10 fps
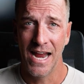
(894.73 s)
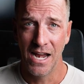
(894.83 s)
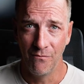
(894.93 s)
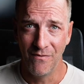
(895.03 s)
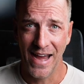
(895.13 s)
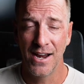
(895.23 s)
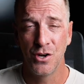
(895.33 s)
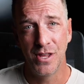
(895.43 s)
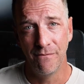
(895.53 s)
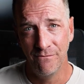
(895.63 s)
an
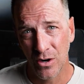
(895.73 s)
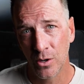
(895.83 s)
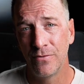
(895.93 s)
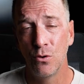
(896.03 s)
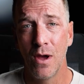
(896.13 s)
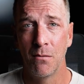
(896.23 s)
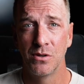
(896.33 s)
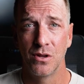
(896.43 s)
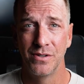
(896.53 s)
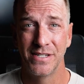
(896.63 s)
advantage that very few
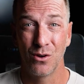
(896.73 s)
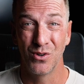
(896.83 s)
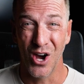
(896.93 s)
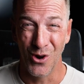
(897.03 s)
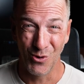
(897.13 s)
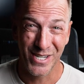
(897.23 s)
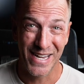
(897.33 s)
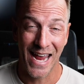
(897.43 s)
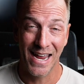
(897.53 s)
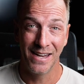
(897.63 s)
Amazon sellers
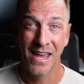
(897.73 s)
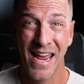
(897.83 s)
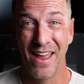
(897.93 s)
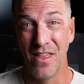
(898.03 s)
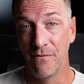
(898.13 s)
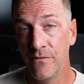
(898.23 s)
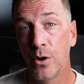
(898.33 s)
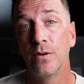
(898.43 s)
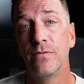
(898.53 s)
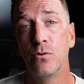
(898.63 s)
understand and that
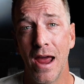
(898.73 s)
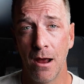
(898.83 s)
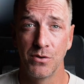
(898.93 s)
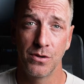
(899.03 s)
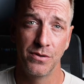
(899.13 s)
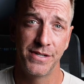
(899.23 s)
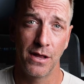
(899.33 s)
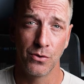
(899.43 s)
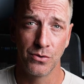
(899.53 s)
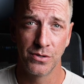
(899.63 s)
very few Amazon
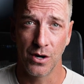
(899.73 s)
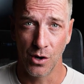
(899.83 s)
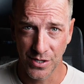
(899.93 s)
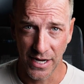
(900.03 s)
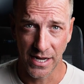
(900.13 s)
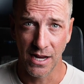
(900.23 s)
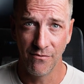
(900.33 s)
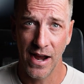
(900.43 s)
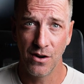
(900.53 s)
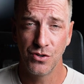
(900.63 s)
sellers are taking
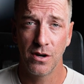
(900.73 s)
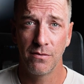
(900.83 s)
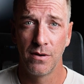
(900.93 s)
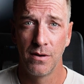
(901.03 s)
advantage of.